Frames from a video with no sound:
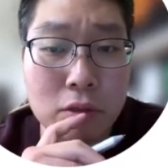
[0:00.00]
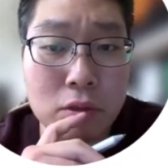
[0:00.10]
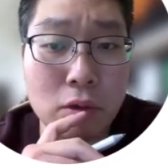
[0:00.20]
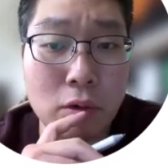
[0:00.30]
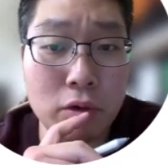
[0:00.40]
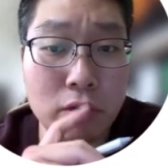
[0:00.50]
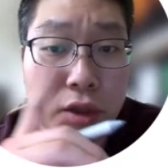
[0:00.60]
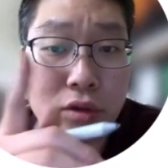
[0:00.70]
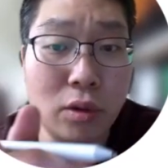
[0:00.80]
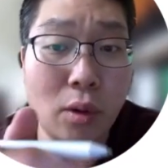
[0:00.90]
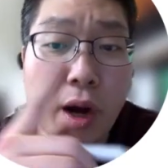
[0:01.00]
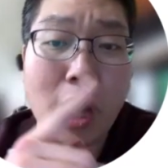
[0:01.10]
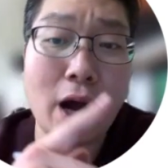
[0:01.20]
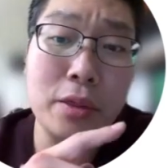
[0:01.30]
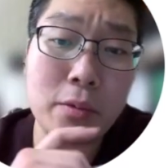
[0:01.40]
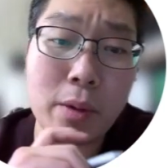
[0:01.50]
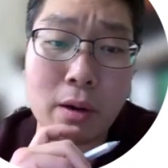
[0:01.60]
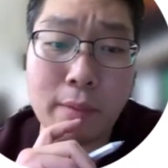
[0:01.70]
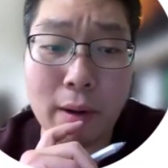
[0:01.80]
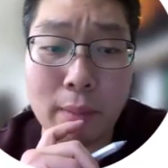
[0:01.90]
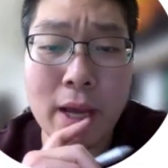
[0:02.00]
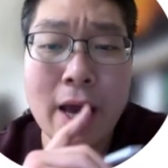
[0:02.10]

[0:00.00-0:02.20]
So you need to go other way around.